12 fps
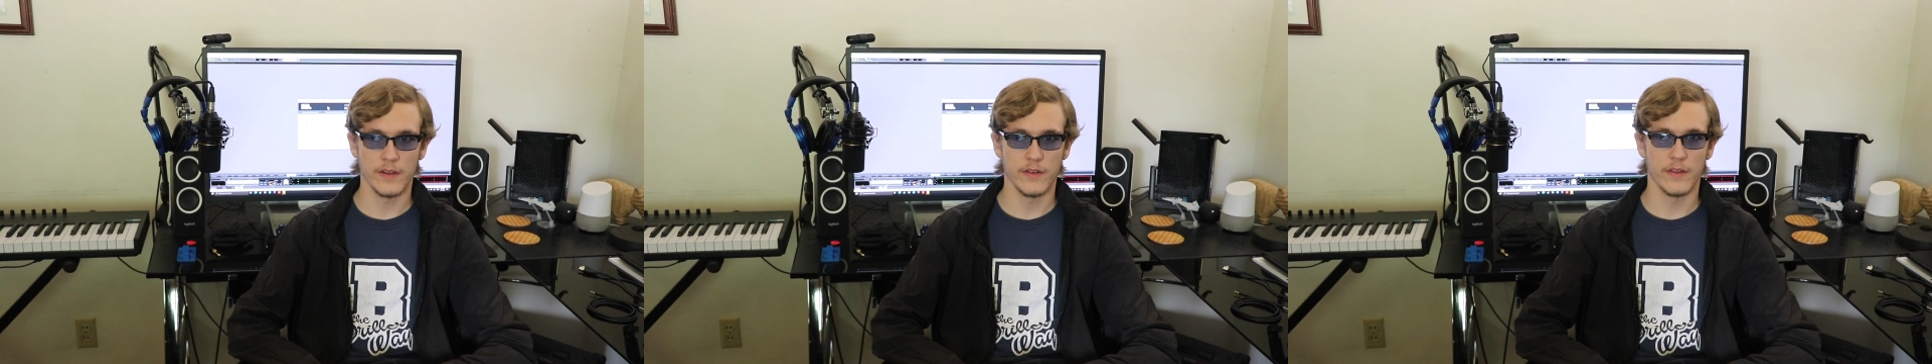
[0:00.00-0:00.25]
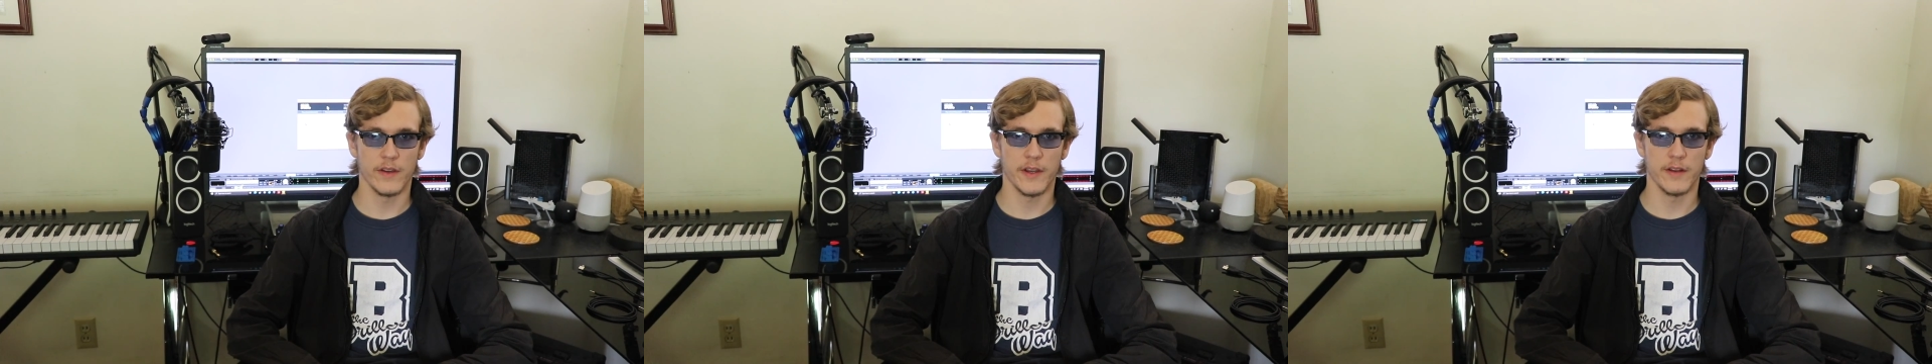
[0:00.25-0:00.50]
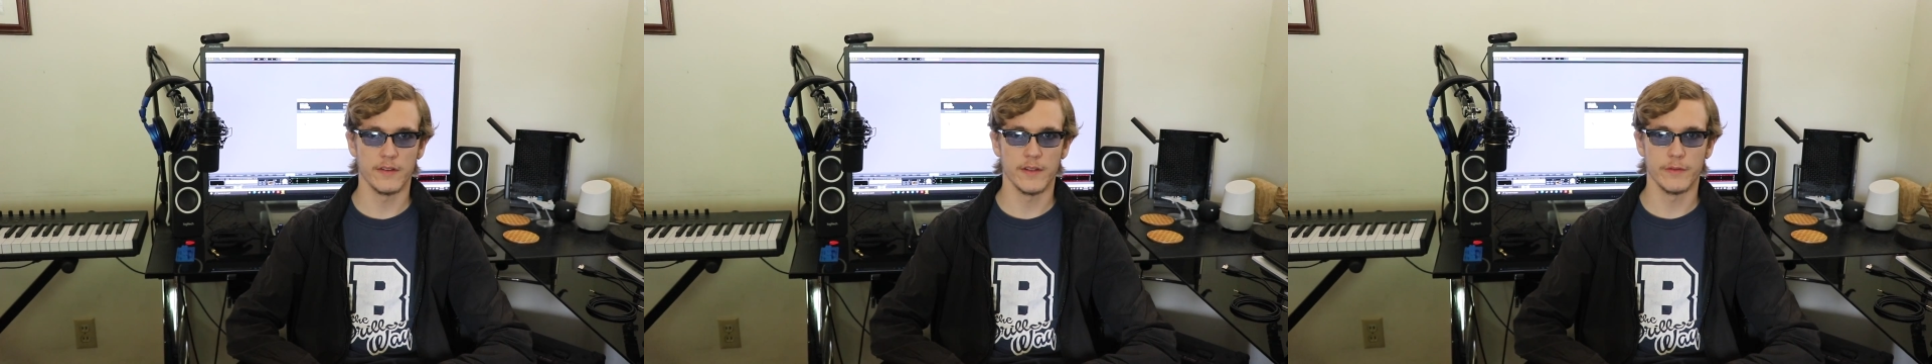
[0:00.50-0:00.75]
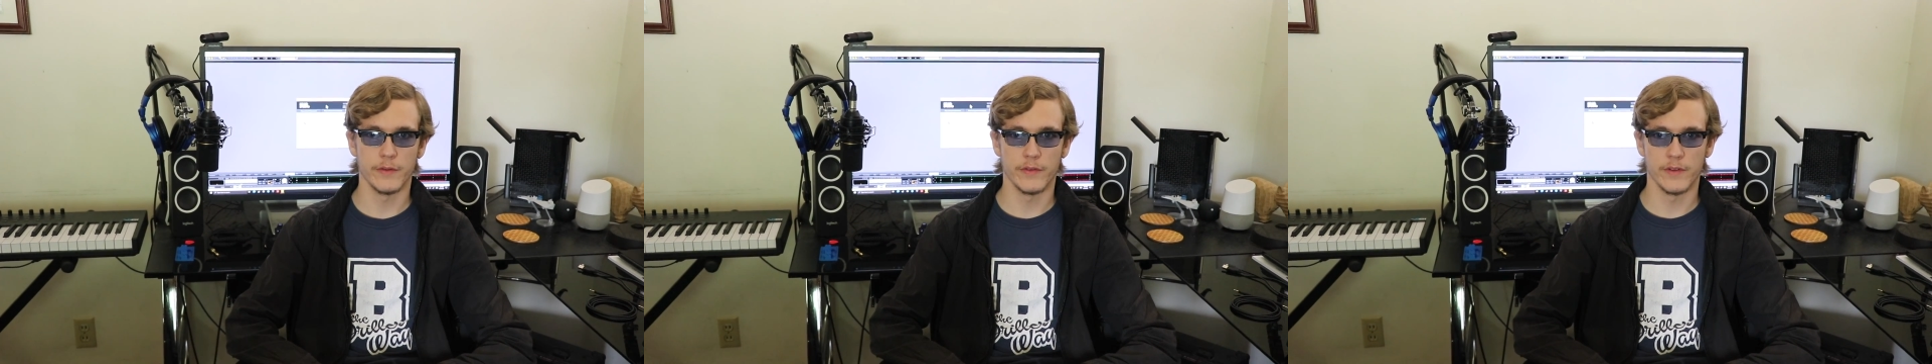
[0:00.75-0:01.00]
into the higher
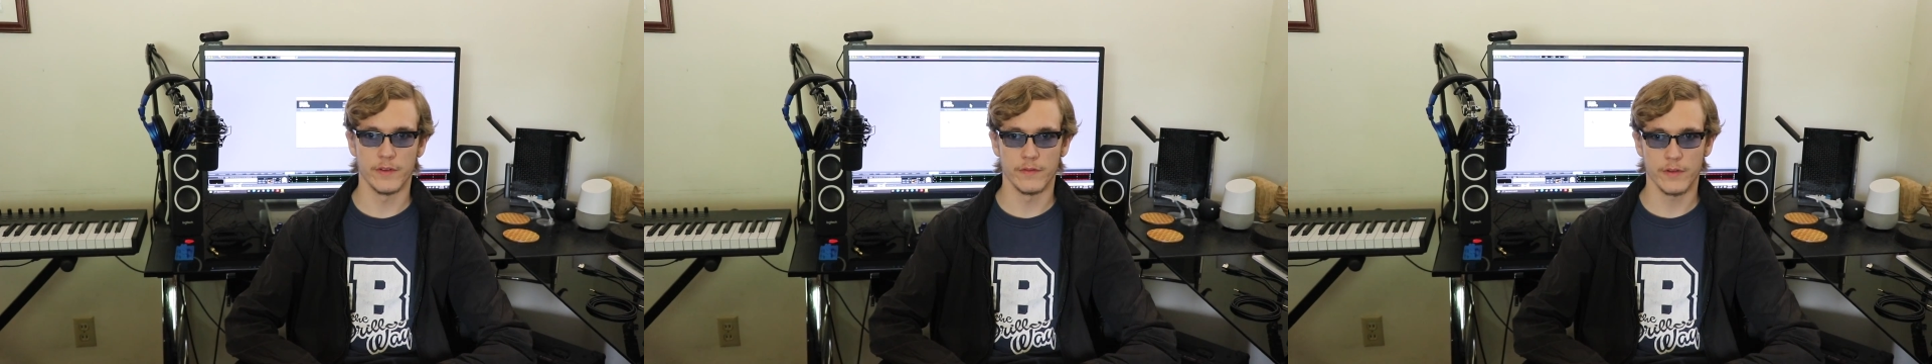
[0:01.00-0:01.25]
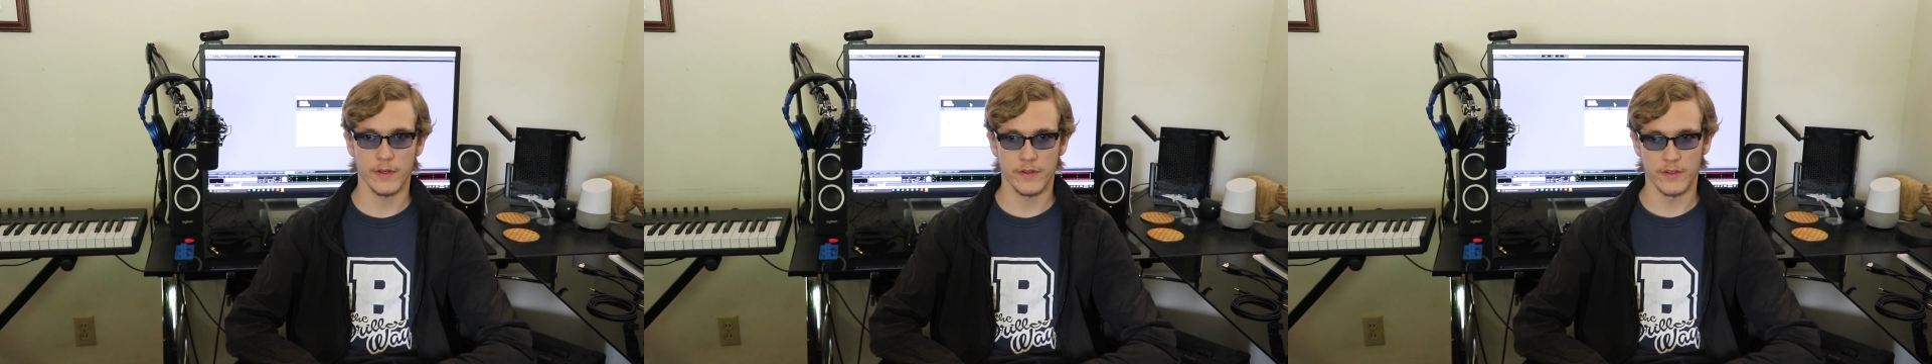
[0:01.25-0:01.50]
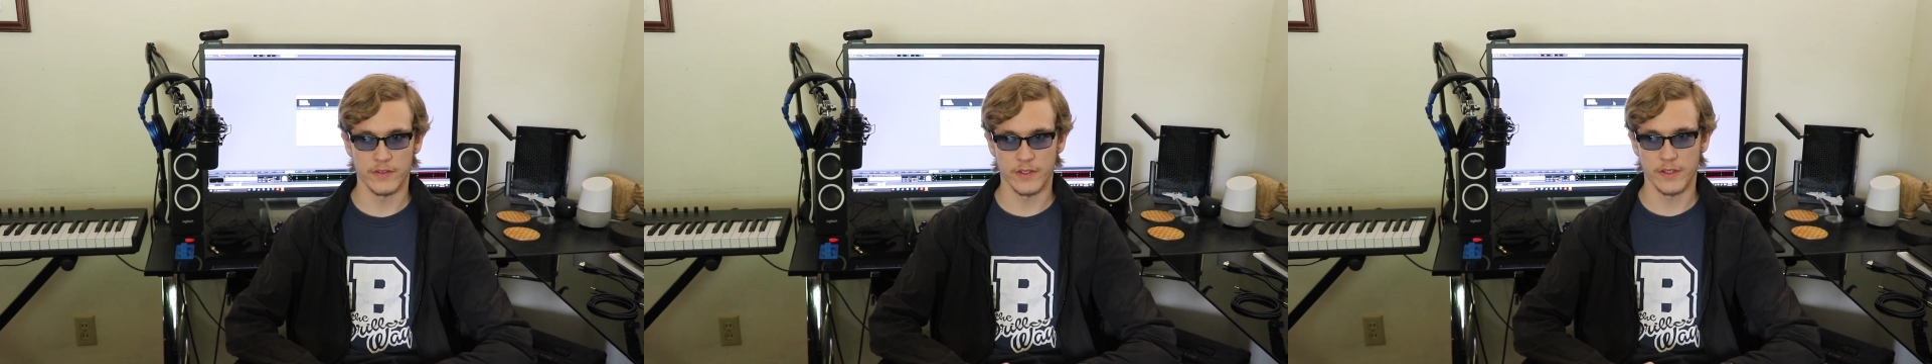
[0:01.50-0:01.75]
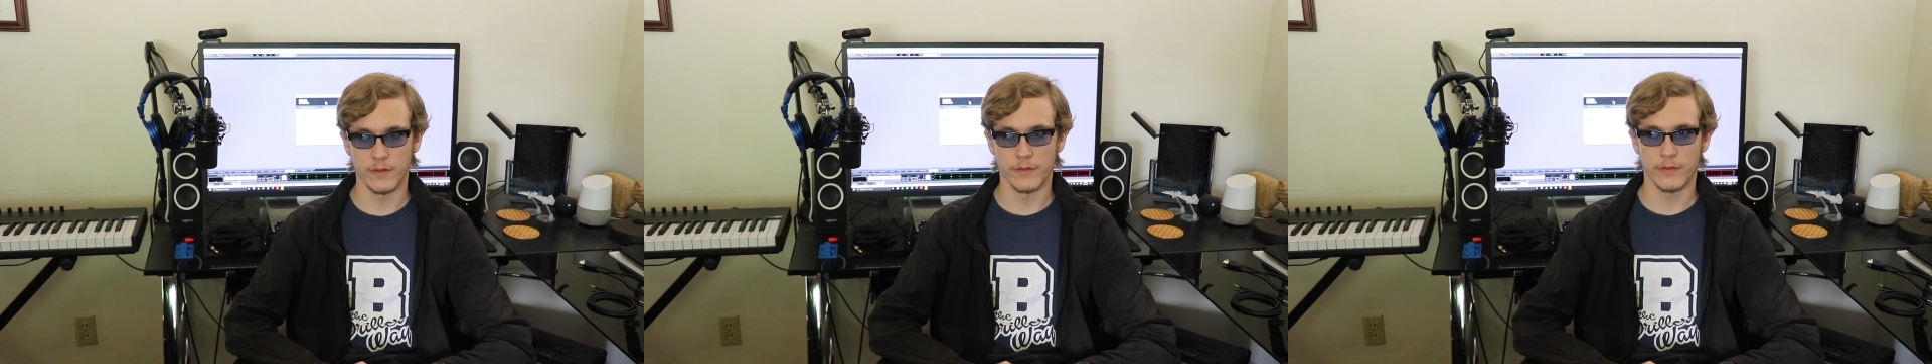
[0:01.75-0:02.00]
levels of college,
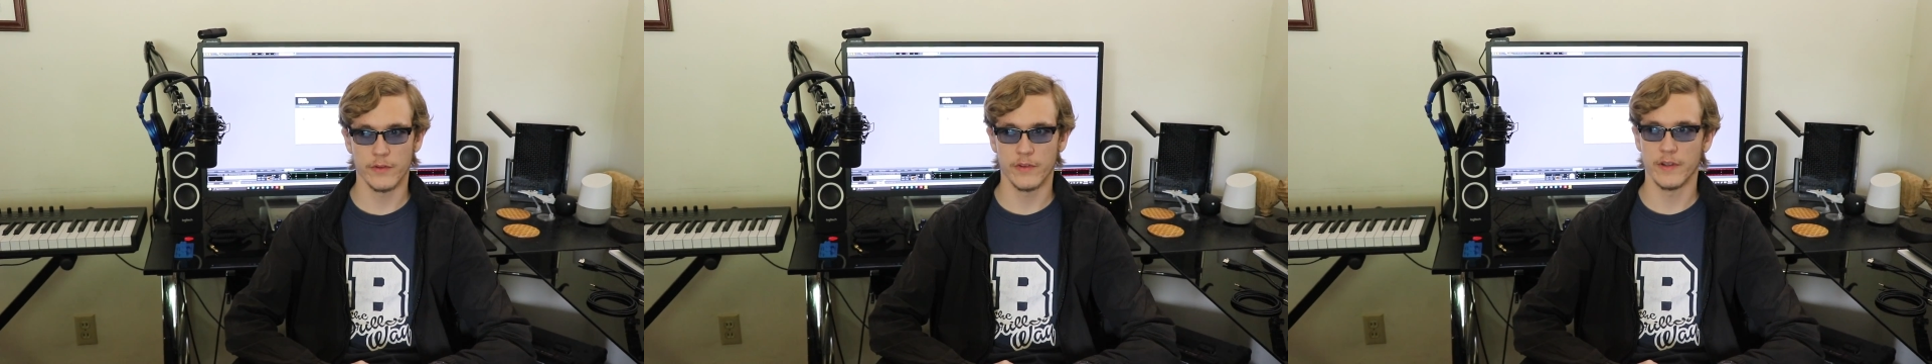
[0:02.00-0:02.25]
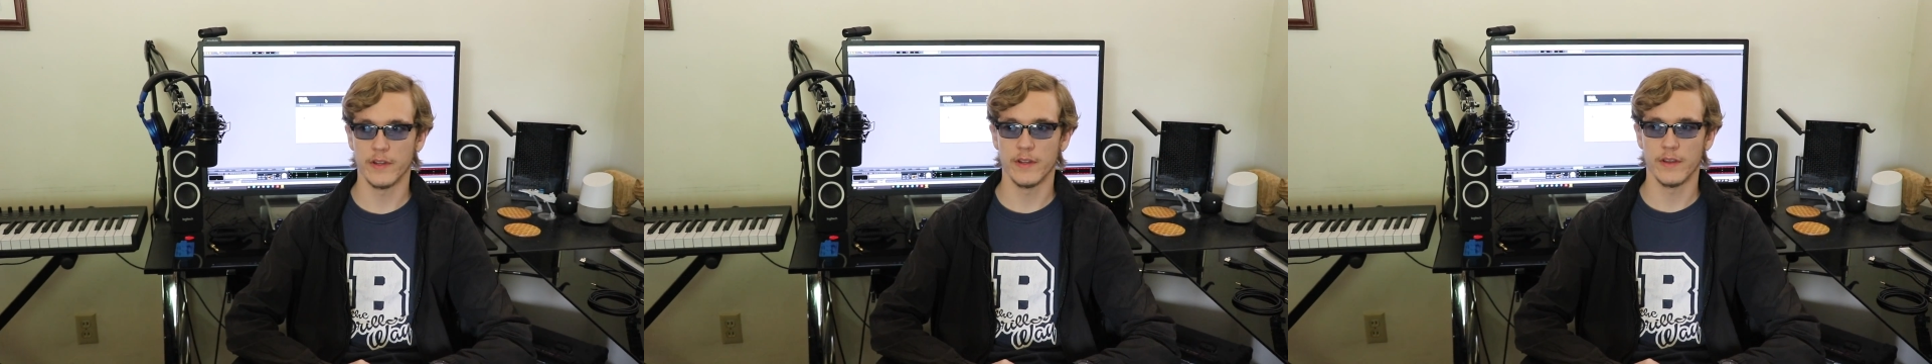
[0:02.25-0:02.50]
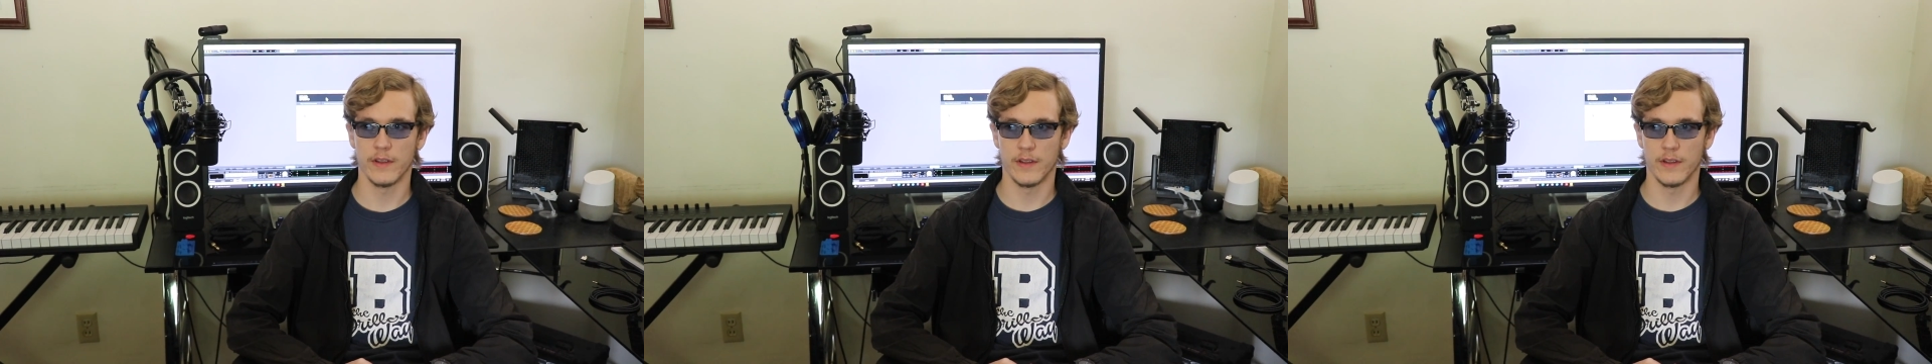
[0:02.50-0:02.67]
like university,